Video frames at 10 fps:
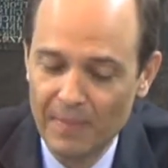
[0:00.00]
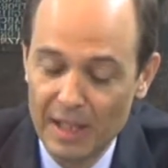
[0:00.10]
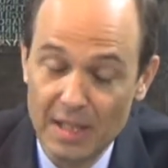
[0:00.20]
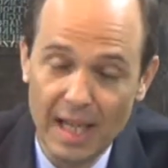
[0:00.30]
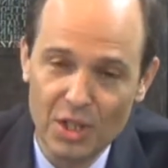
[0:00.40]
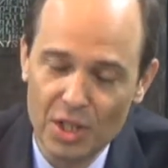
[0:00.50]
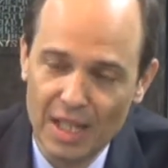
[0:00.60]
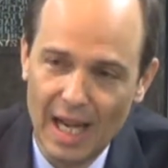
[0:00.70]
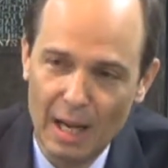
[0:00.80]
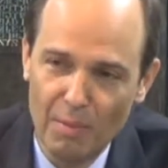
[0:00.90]
since I
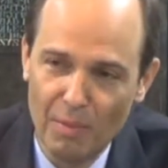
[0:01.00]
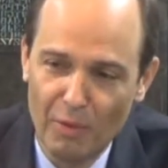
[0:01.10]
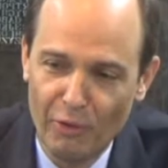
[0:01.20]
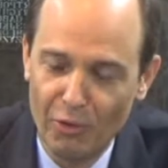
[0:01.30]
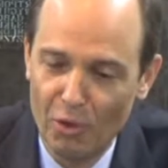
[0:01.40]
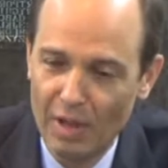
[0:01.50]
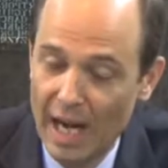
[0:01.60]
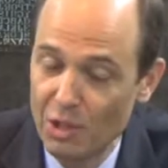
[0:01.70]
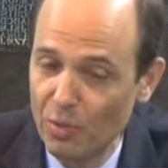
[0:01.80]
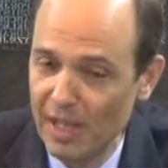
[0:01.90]
just came before,
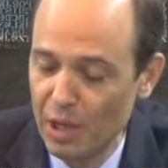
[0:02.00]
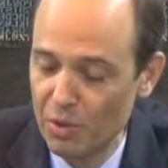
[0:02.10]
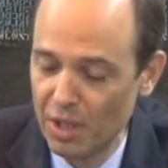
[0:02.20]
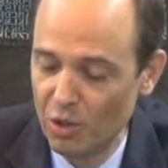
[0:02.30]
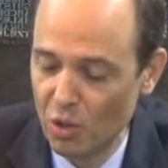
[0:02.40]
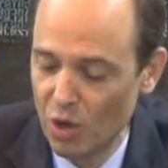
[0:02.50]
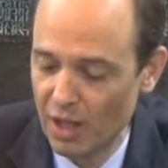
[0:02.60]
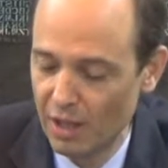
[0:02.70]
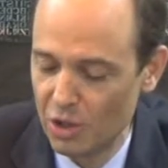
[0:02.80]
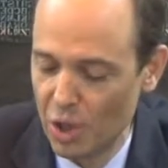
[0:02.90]
last week I was in New York
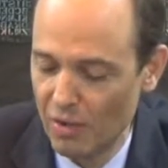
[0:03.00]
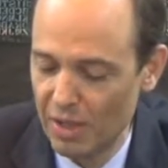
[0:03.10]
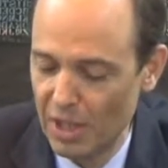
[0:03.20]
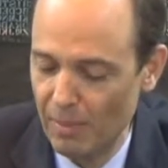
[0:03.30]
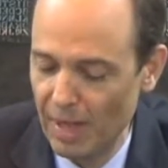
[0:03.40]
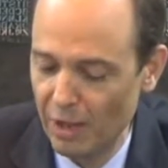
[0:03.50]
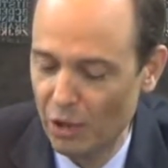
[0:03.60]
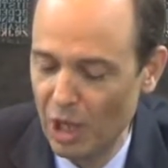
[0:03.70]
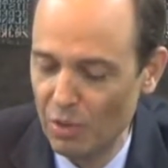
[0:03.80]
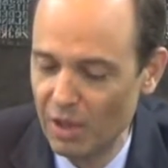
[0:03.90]
at the General Assembly, I
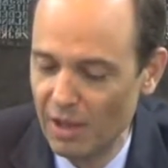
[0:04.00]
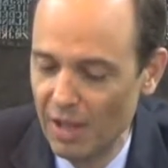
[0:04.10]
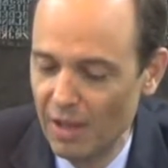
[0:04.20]
thought I would